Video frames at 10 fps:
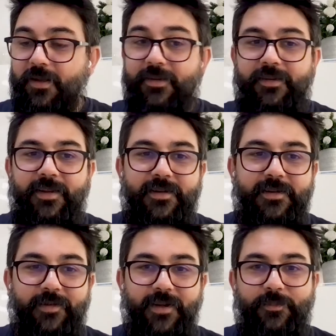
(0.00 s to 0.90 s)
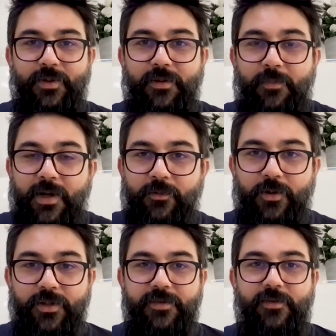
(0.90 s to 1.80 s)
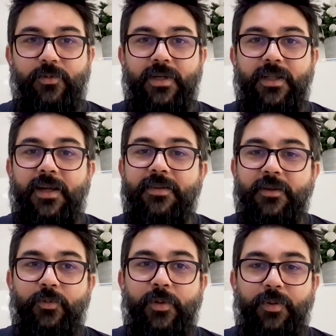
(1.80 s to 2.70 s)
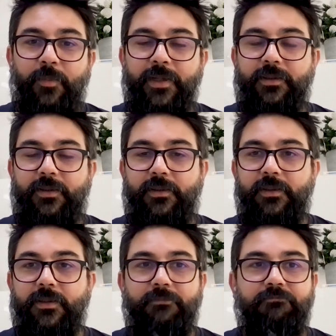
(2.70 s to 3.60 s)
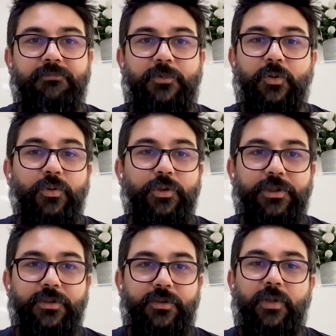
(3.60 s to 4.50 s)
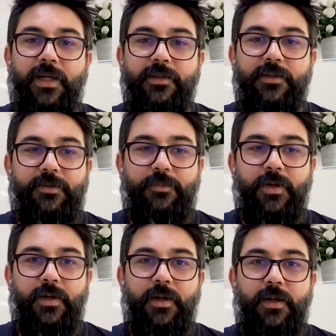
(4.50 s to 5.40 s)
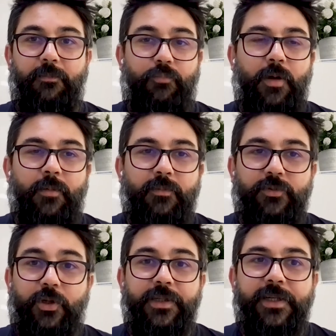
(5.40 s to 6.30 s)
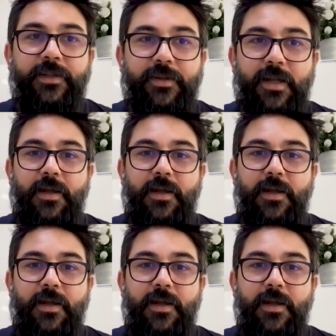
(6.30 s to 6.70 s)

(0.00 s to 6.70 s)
As a senior developer, my role is to analyze and to implement solutions to clients' problems or needs.